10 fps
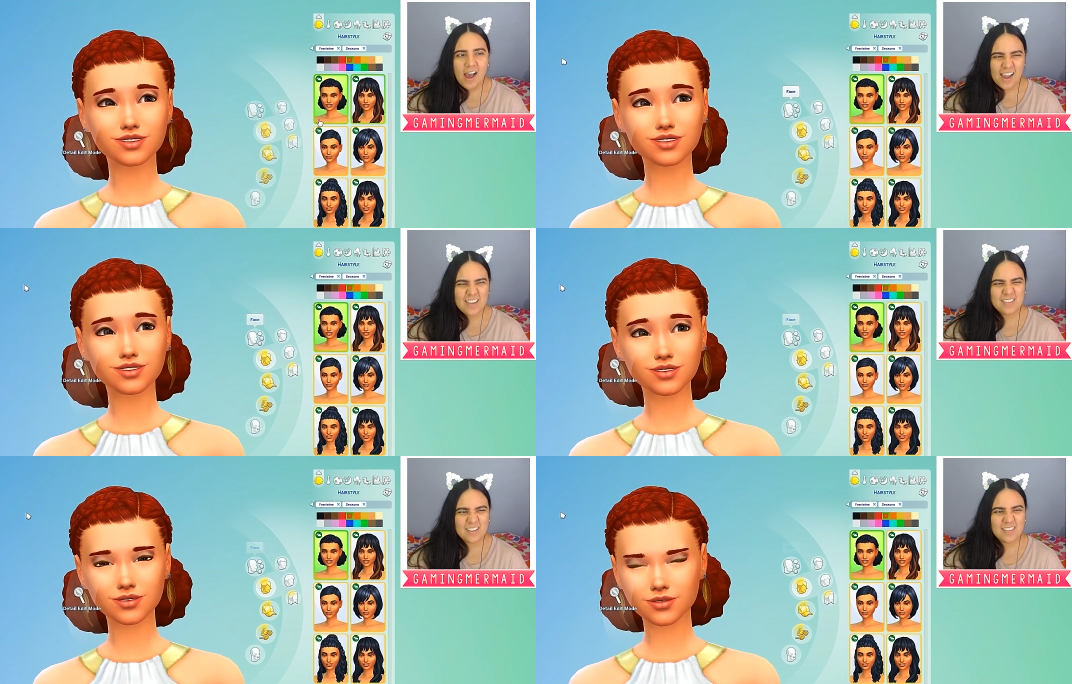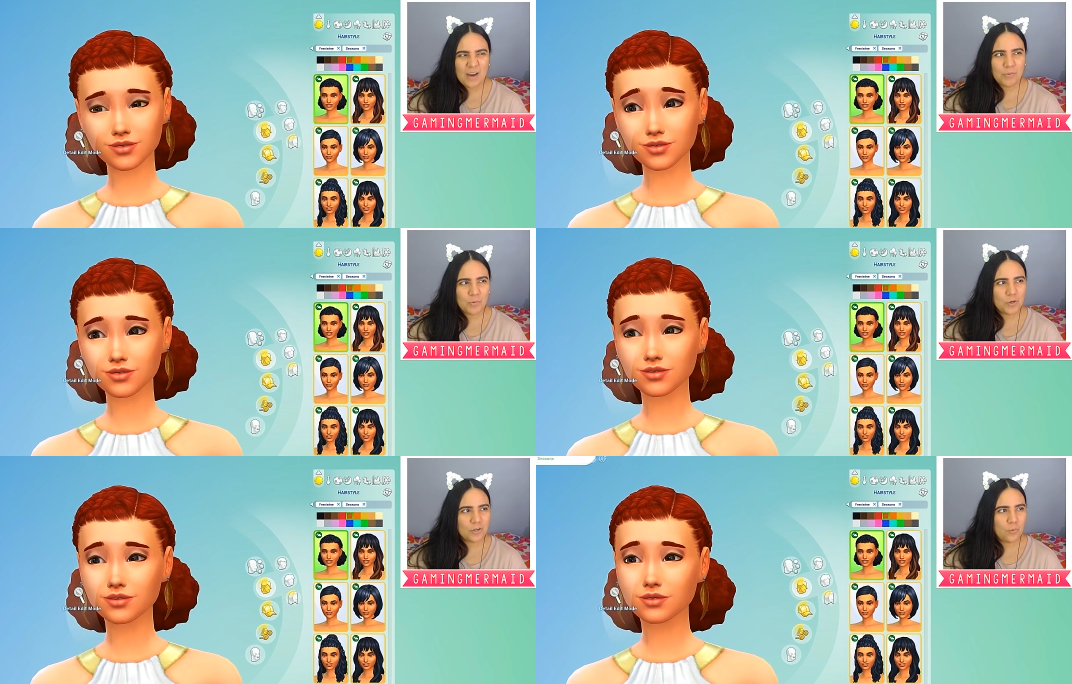Speaker 1: I think that would
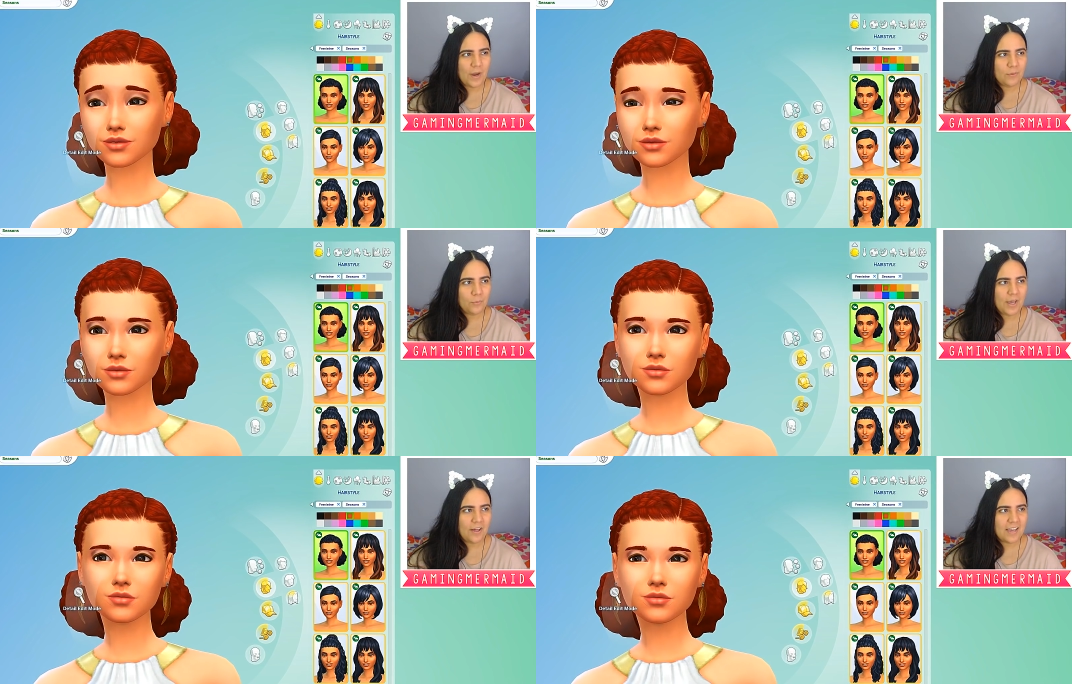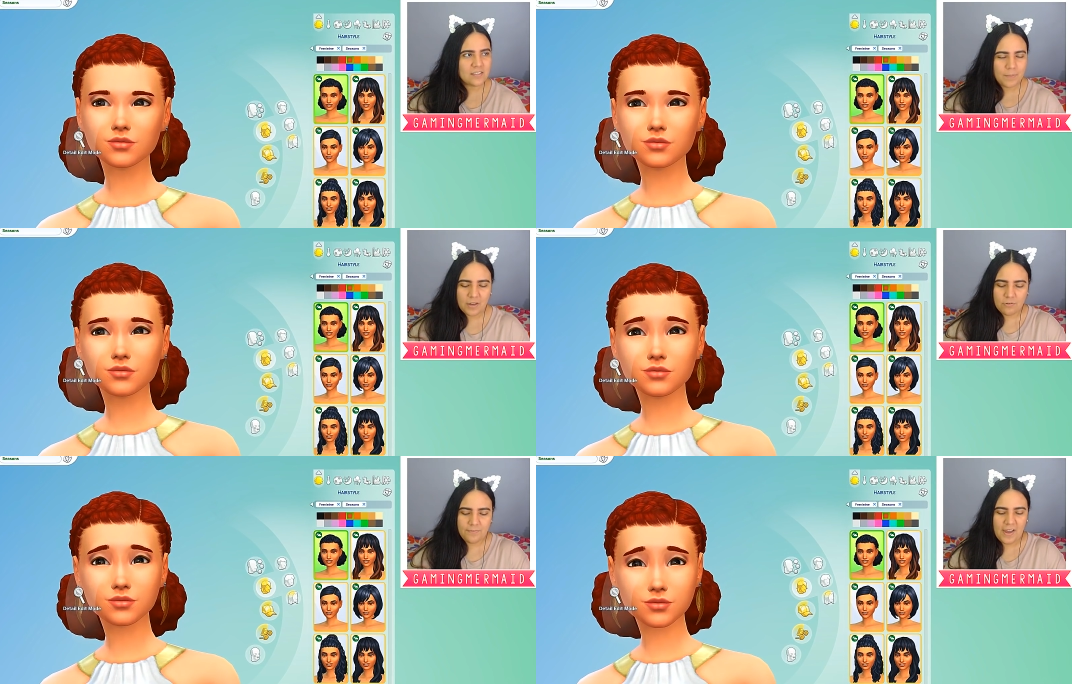work quite well. As a
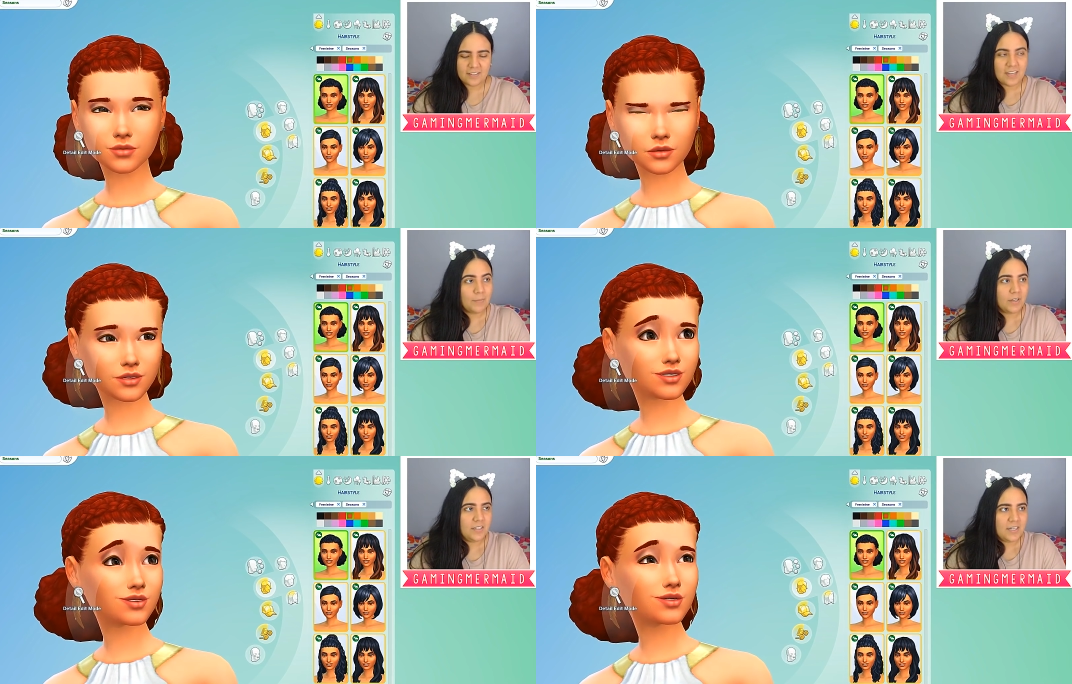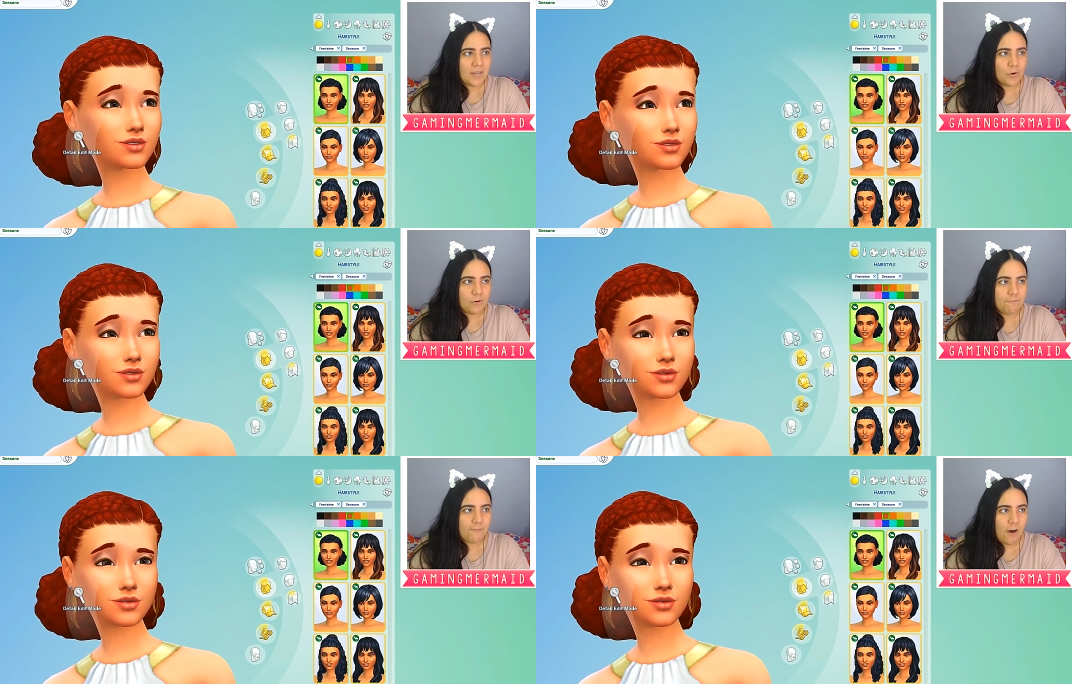matter of fact, I'm going to name her
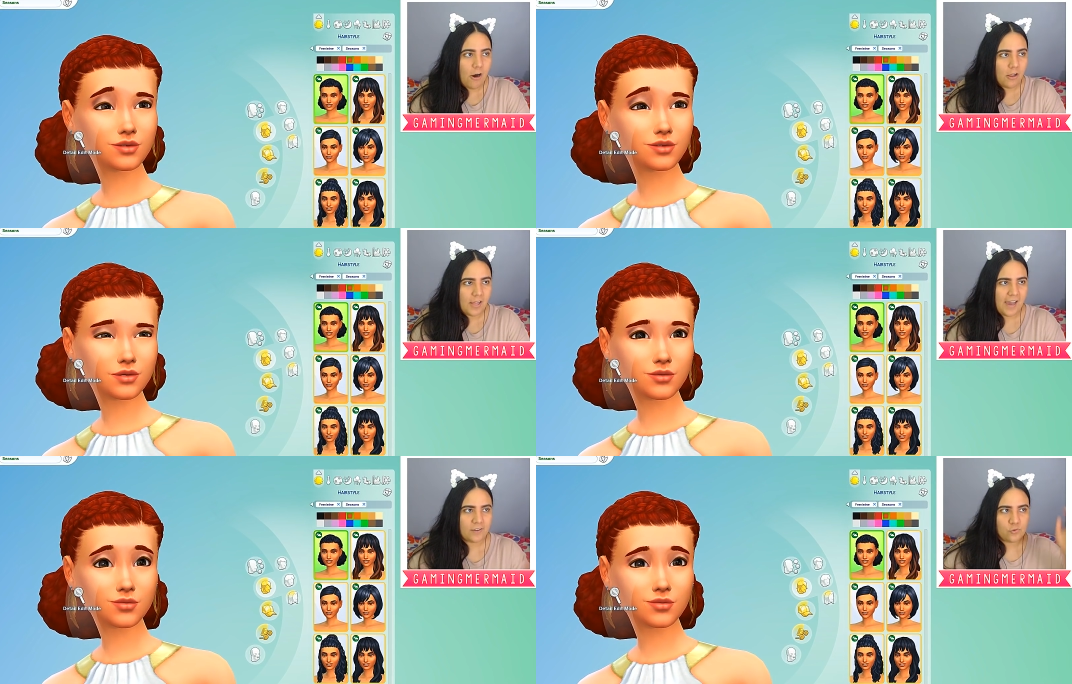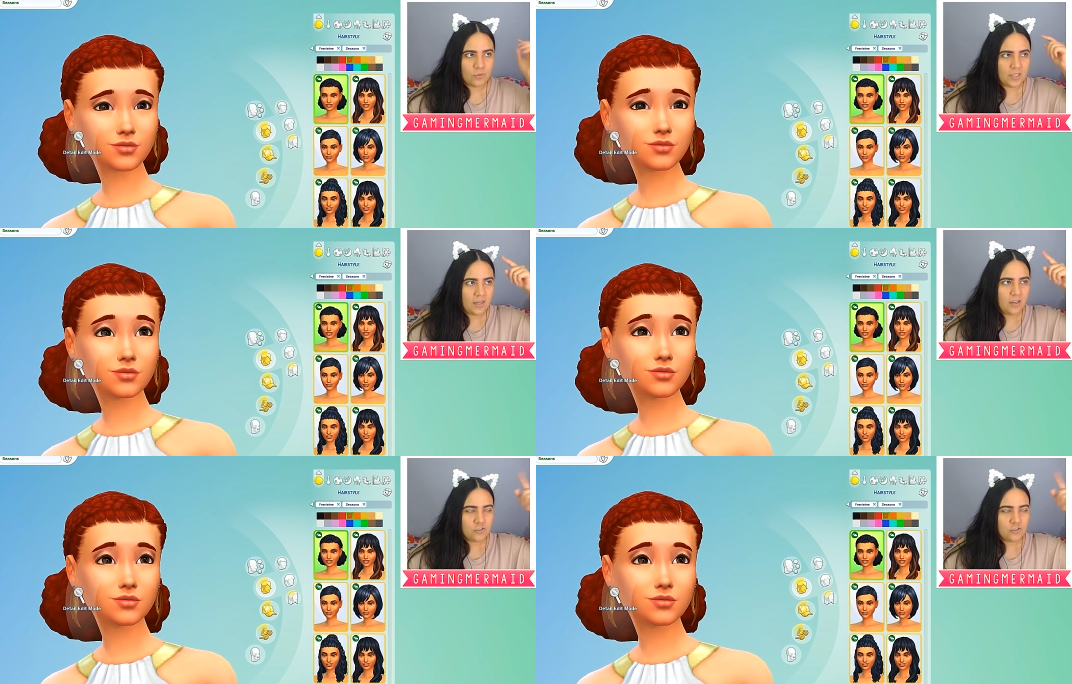Fall, actually.